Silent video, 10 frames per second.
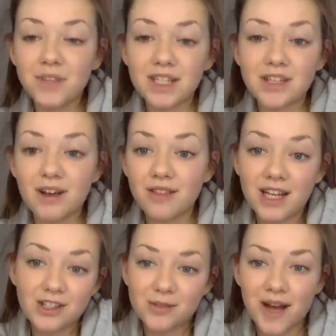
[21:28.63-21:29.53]
So
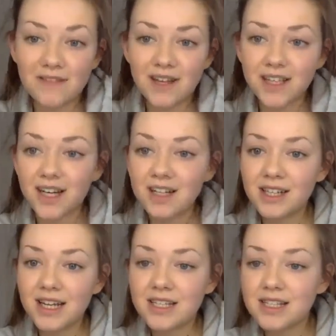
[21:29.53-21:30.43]
that's just what I find the
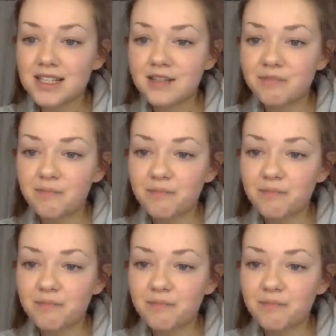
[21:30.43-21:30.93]
hardest.